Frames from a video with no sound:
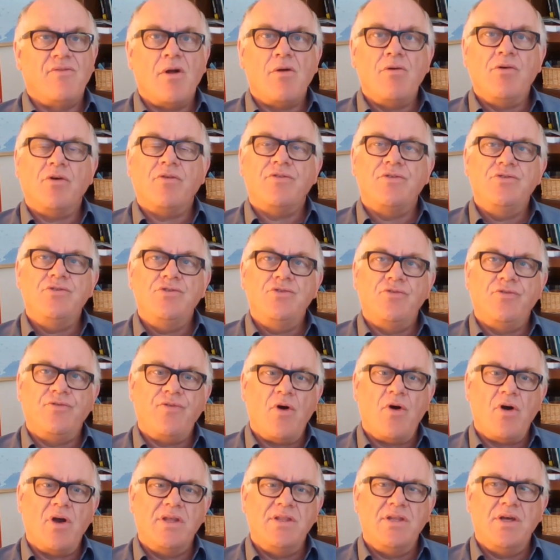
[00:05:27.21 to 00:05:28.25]
very often you'll
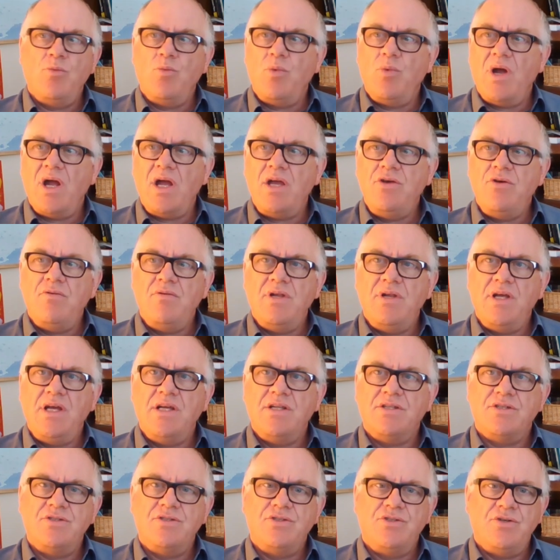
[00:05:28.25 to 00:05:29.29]
find that where you
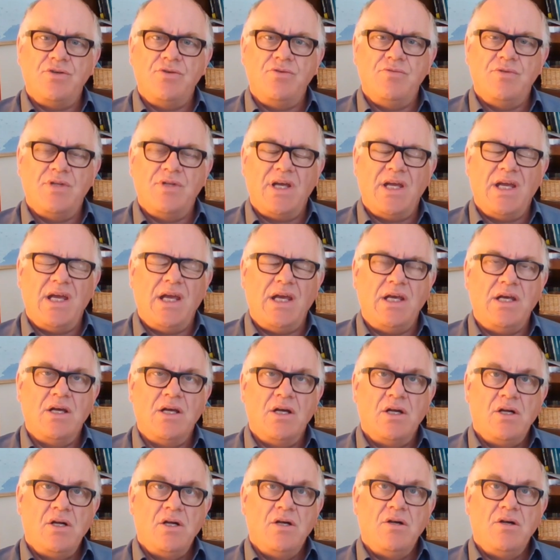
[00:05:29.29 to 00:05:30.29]
need to do the